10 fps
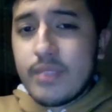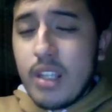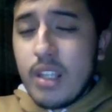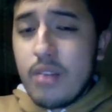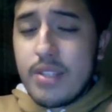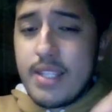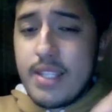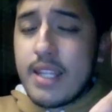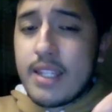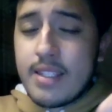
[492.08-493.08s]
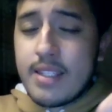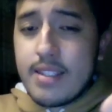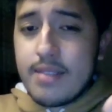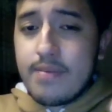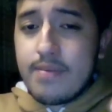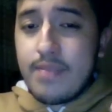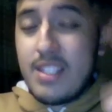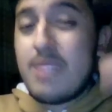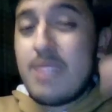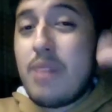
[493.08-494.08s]
of the sentence,
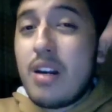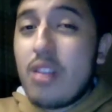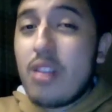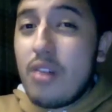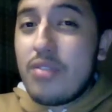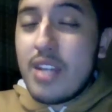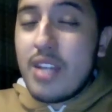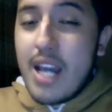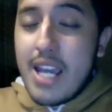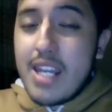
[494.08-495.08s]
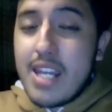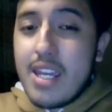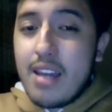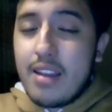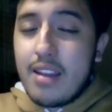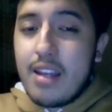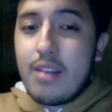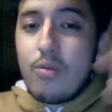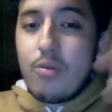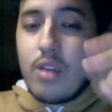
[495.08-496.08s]
it's part of the idea that
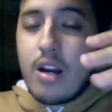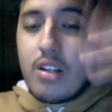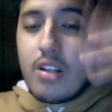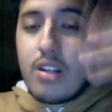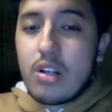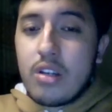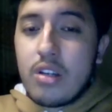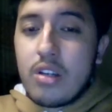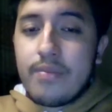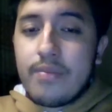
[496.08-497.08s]
we are talking.